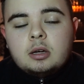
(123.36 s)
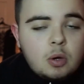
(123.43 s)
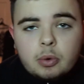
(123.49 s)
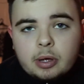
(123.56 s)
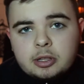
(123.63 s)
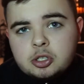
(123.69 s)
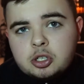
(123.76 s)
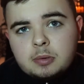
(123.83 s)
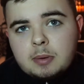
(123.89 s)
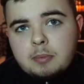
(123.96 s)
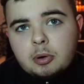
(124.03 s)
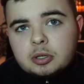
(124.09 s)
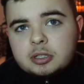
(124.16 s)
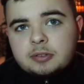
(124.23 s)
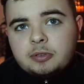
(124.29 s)
well, they should have been
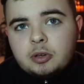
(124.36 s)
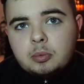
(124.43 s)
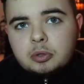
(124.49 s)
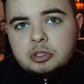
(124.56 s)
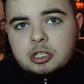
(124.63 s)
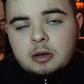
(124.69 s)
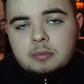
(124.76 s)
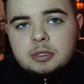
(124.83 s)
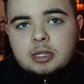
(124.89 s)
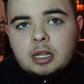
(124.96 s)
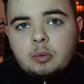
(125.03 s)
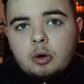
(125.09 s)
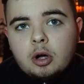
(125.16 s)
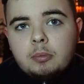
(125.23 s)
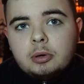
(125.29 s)
booked a few more times than they
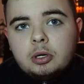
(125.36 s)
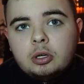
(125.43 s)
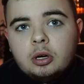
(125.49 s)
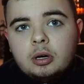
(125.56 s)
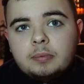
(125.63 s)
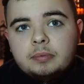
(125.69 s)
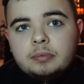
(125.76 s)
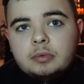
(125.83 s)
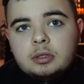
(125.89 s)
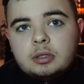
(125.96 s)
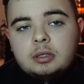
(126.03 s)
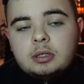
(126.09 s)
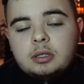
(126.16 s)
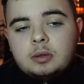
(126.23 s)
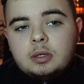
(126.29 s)
were. But look,
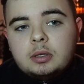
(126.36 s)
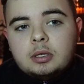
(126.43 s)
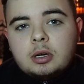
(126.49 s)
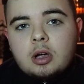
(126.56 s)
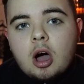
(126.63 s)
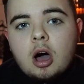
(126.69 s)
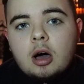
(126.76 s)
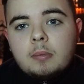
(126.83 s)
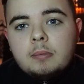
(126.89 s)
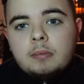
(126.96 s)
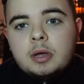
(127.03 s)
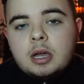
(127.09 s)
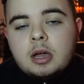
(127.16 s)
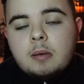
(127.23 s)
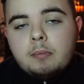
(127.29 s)
you can't
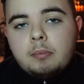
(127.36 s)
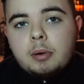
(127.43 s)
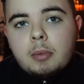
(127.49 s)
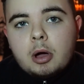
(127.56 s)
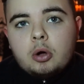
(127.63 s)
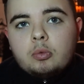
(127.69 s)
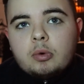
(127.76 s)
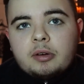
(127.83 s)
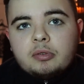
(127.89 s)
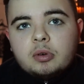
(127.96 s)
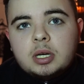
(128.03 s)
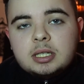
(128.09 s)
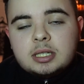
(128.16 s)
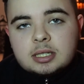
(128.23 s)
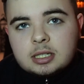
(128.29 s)
bemoan
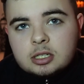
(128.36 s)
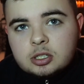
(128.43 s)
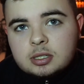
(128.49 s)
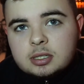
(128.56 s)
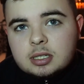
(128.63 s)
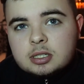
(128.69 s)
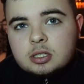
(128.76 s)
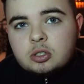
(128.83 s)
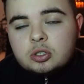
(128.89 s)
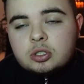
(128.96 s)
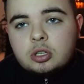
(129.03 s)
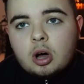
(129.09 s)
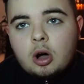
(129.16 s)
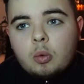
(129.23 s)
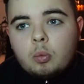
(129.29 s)
refereeing decisions. That's just
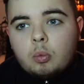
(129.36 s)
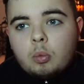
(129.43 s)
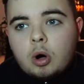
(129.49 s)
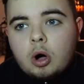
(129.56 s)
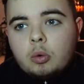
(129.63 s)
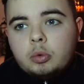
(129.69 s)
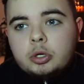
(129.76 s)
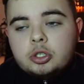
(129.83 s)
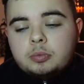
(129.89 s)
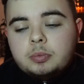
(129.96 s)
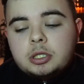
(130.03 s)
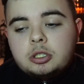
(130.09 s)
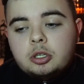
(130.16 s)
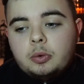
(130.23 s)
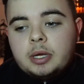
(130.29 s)
not what we should be
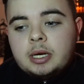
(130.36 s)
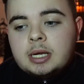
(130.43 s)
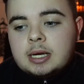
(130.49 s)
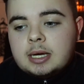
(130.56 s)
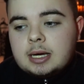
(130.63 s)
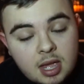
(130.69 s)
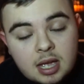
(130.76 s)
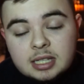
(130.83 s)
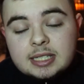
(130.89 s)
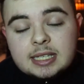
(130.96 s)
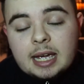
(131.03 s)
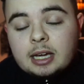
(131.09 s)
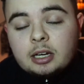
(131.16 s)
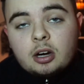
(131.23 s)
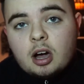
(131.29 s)
doing. And
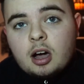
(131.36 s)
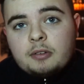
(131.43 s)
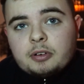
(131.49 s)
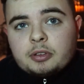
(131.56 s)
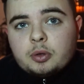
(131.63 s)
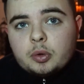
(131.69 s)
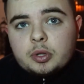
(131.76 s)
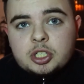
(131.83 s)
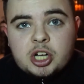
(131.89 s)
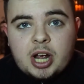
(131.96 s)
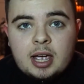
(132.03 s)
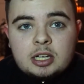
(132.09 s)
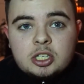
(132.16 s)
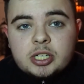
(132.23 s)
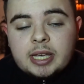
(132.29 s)
second half, I thought the
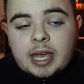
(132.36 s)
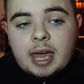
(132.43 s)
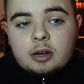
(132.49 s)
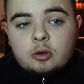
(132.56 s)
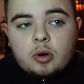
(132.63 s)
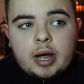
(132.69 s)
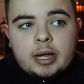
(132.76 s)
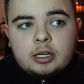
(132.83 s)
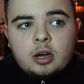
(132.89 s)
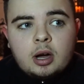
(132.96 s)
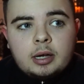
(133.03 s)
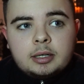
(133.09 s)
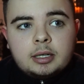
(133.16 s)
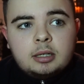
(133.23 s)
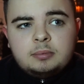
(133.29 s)
change again, Craig
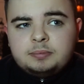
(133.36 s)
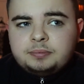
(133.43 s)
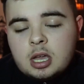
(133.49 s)
Gardner.